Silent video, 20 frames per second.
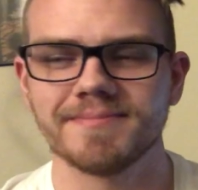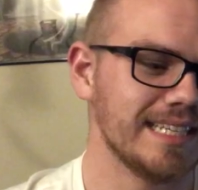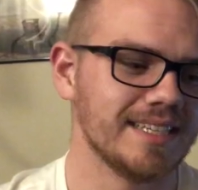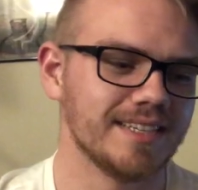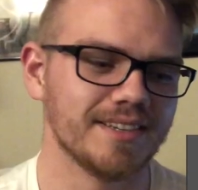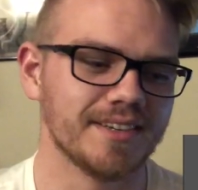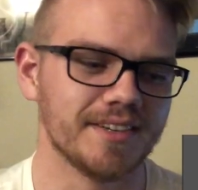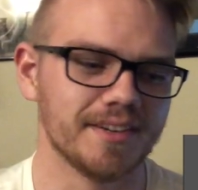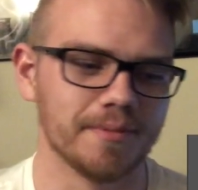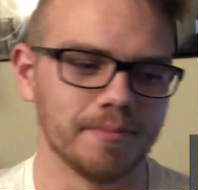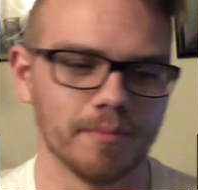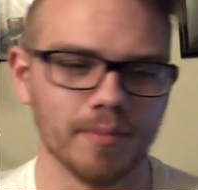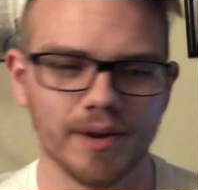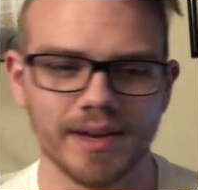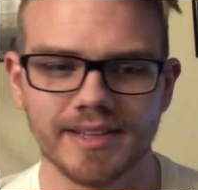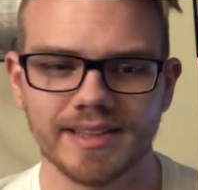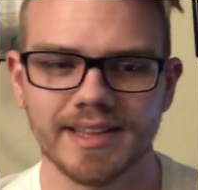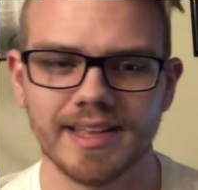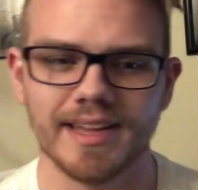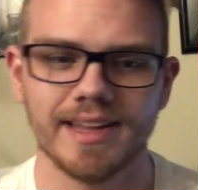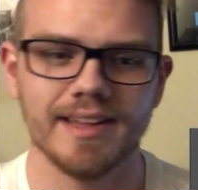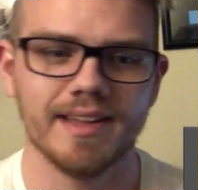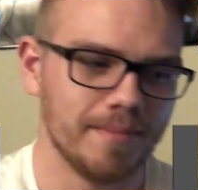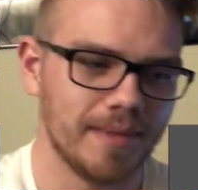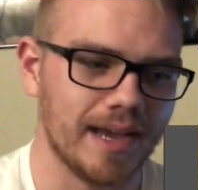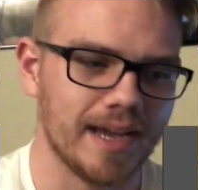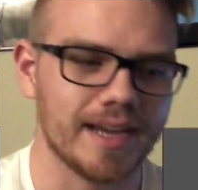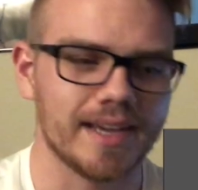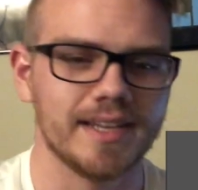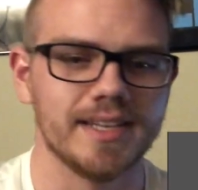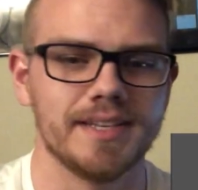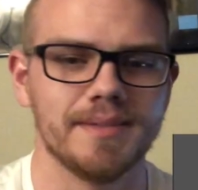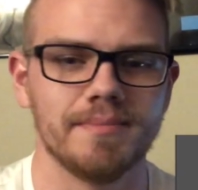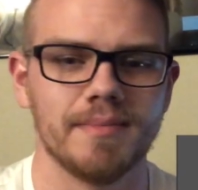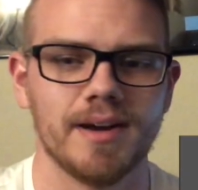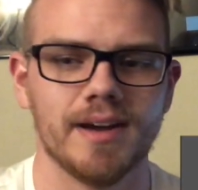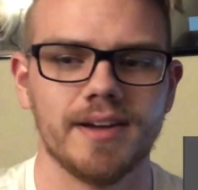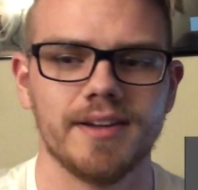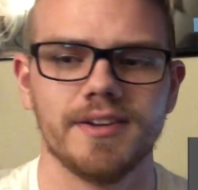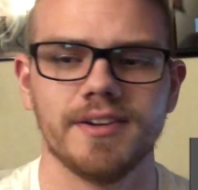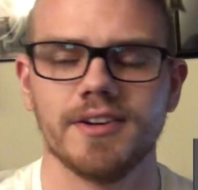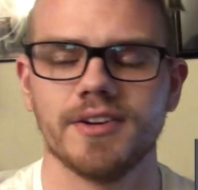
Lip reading: And you're gonna bring that back into Maya.